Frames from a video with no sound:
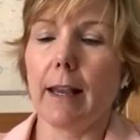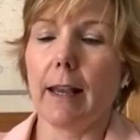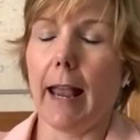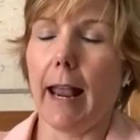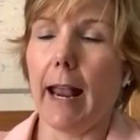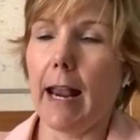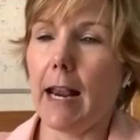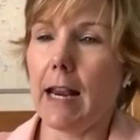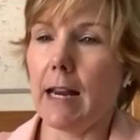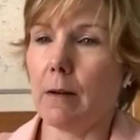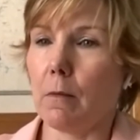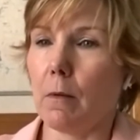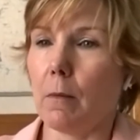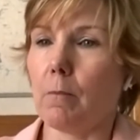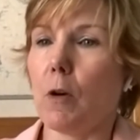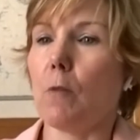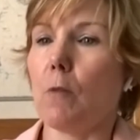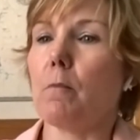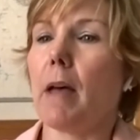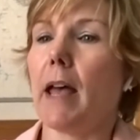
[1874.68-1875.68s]
gain
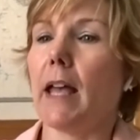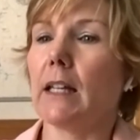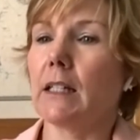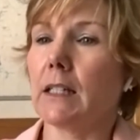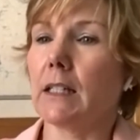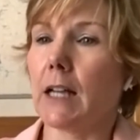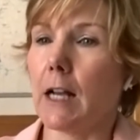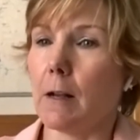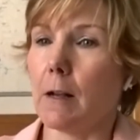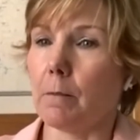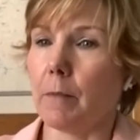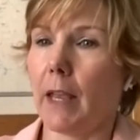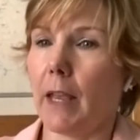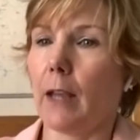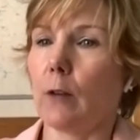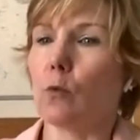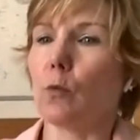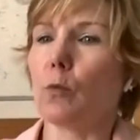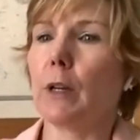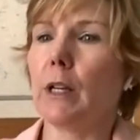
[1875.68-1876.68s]
momentum
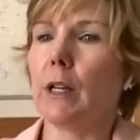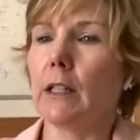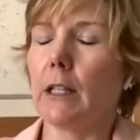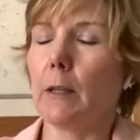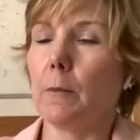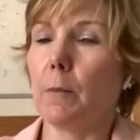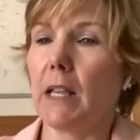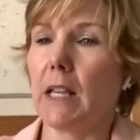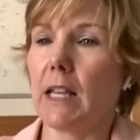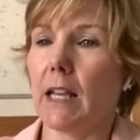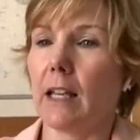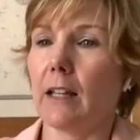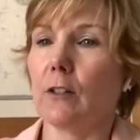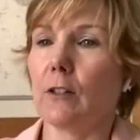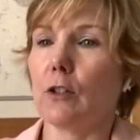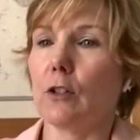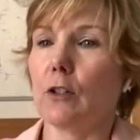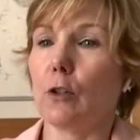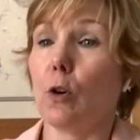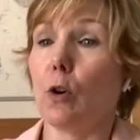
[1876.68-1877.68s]
and really
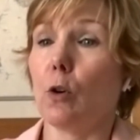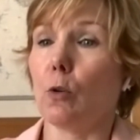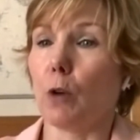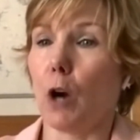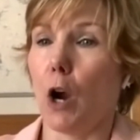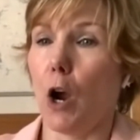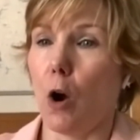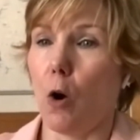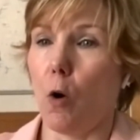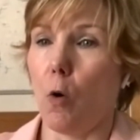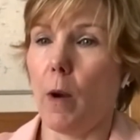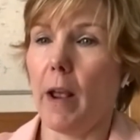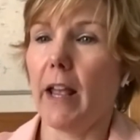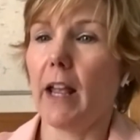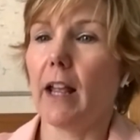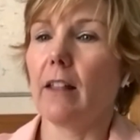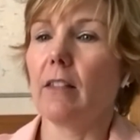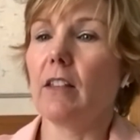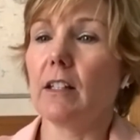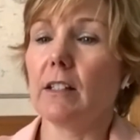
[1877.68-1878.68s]
begin to grow,
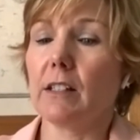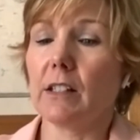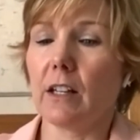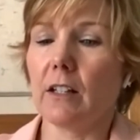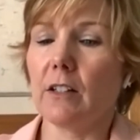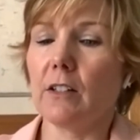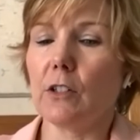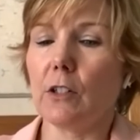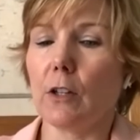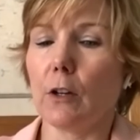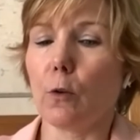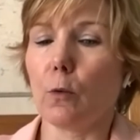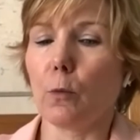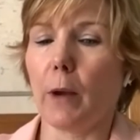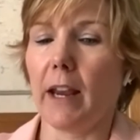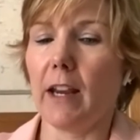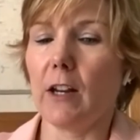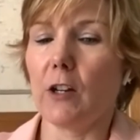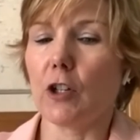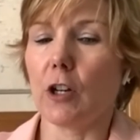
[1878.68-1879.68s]
this
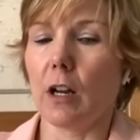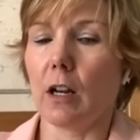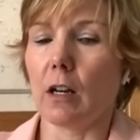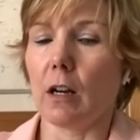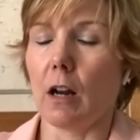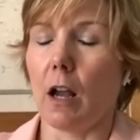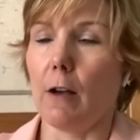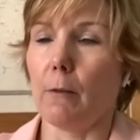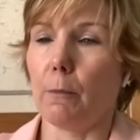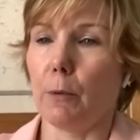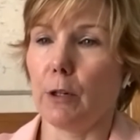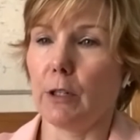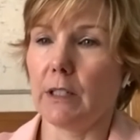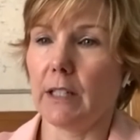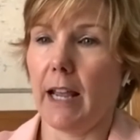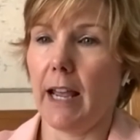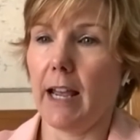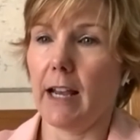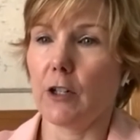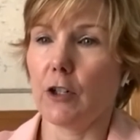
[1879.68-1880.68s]
consideration of
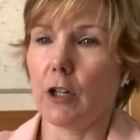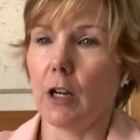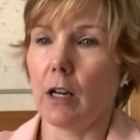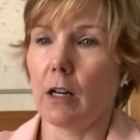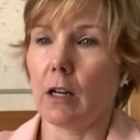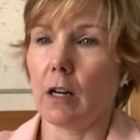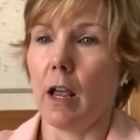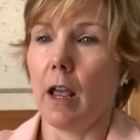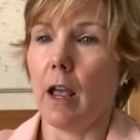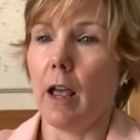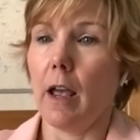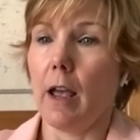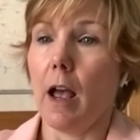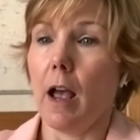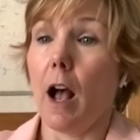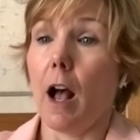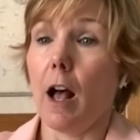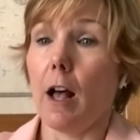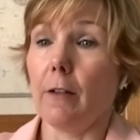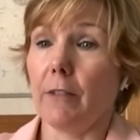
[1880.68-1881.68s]
protection
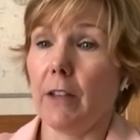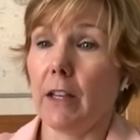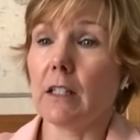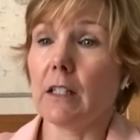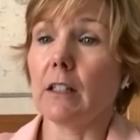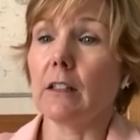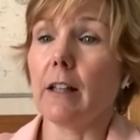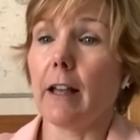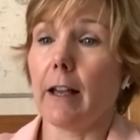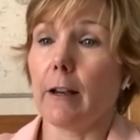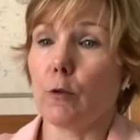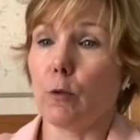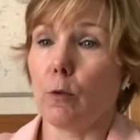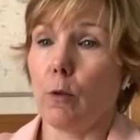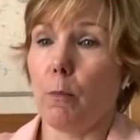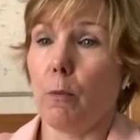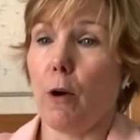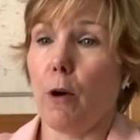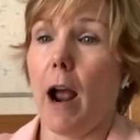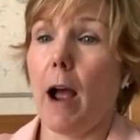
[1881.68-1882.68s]
of
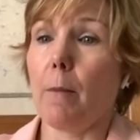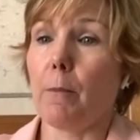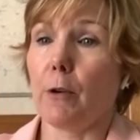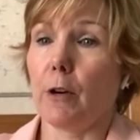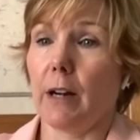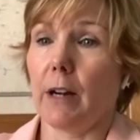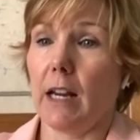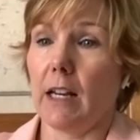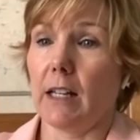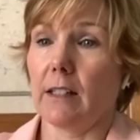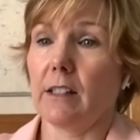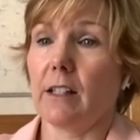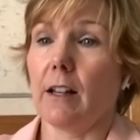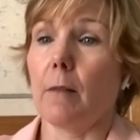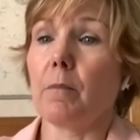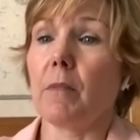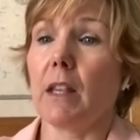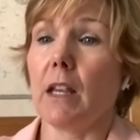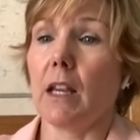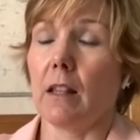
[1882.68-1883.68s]
intellectual property is
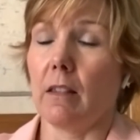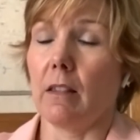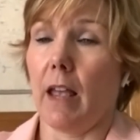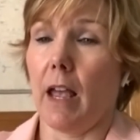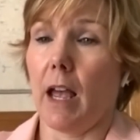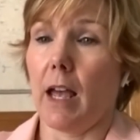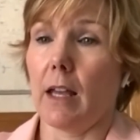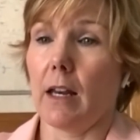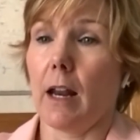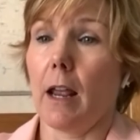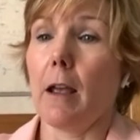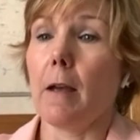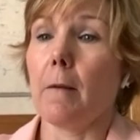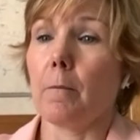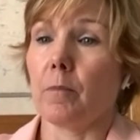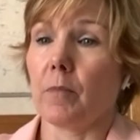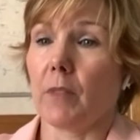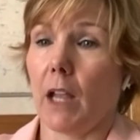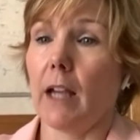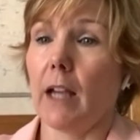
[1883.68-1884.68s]
something that
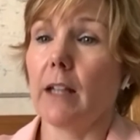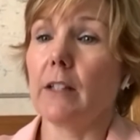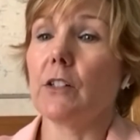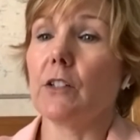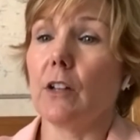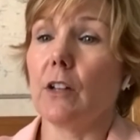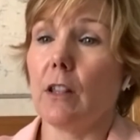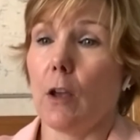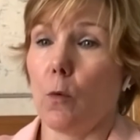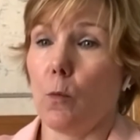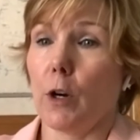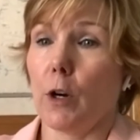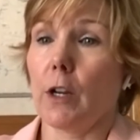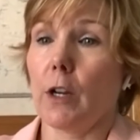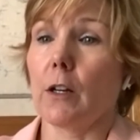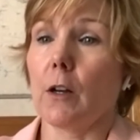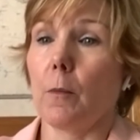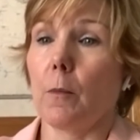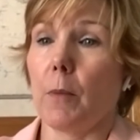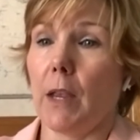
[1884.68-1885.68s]
I see that we're
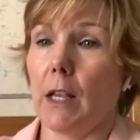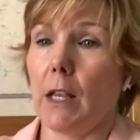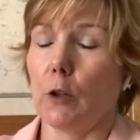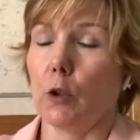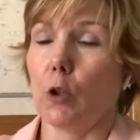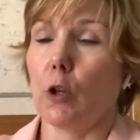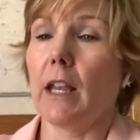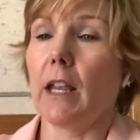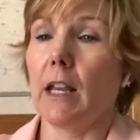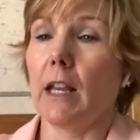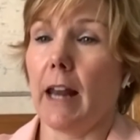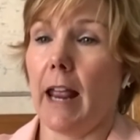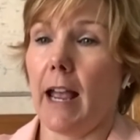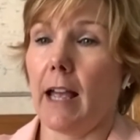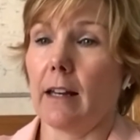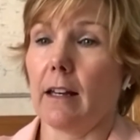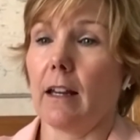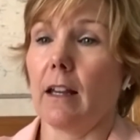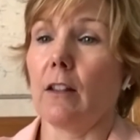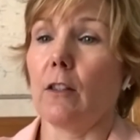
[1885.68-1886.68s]
going to be looking
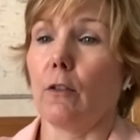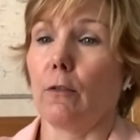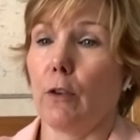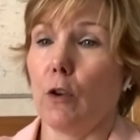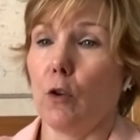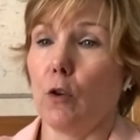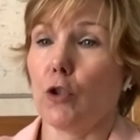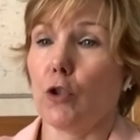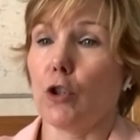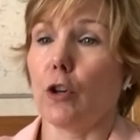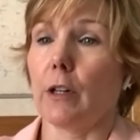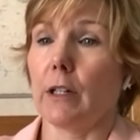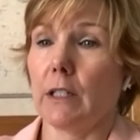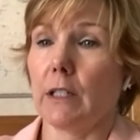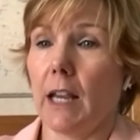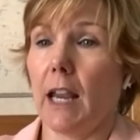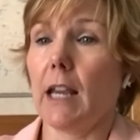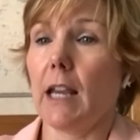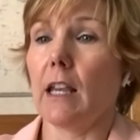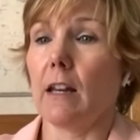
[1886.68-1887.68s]
at in the future and
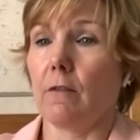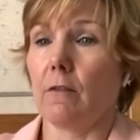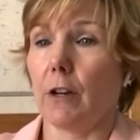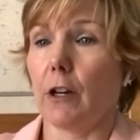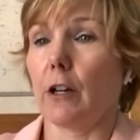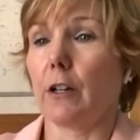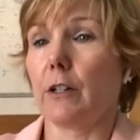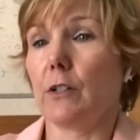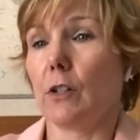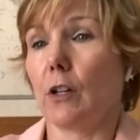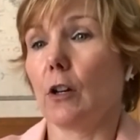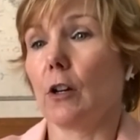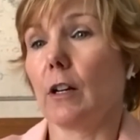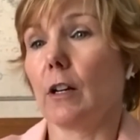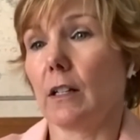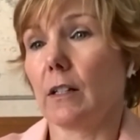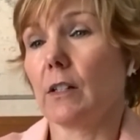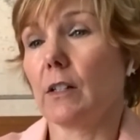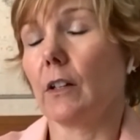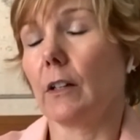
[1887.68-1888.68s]
taking very
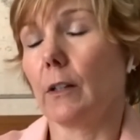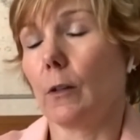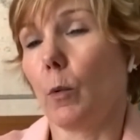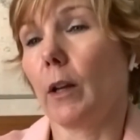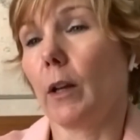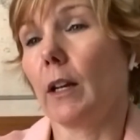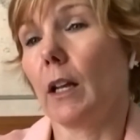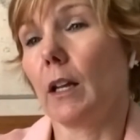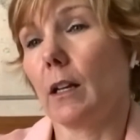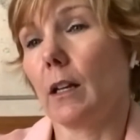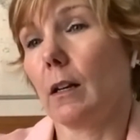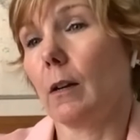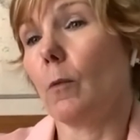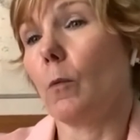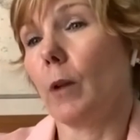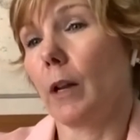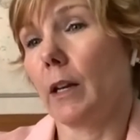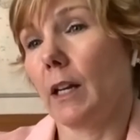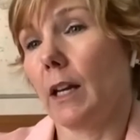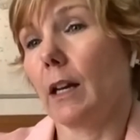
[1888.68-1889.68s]
seriously when
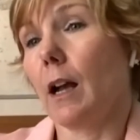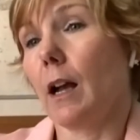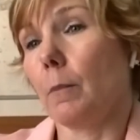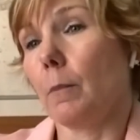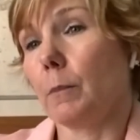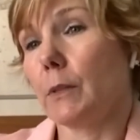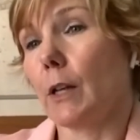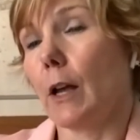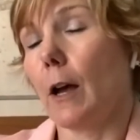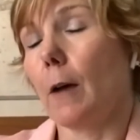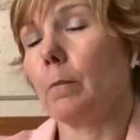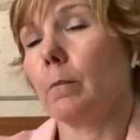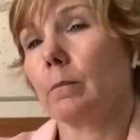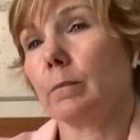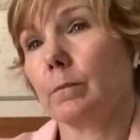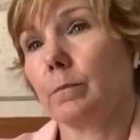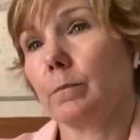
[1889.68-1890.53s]
it comes up.